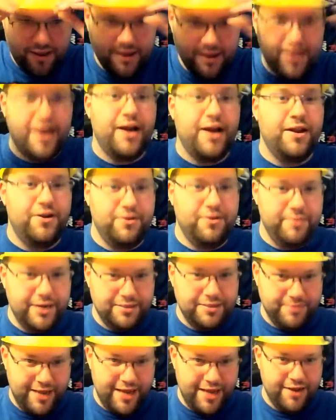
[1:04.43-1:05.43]
Yeah, I know, it
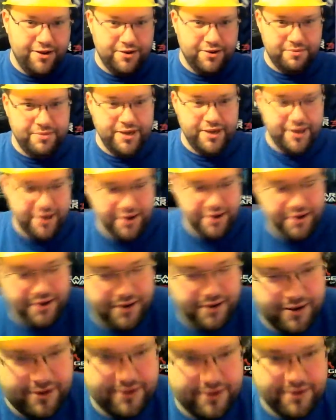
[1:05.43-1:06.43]
makes my head look big,
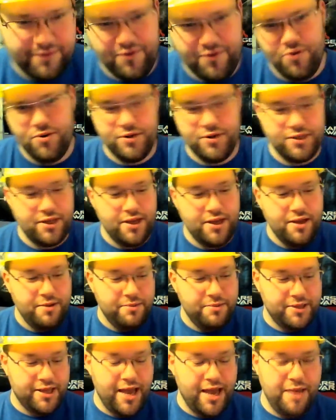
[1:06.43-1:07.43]
of course.
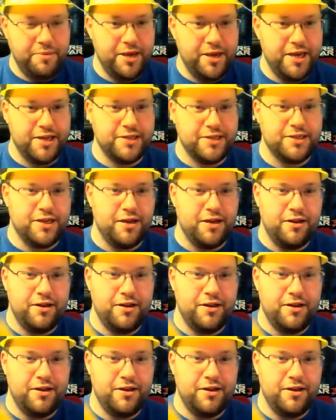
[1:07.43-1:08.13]
But the game is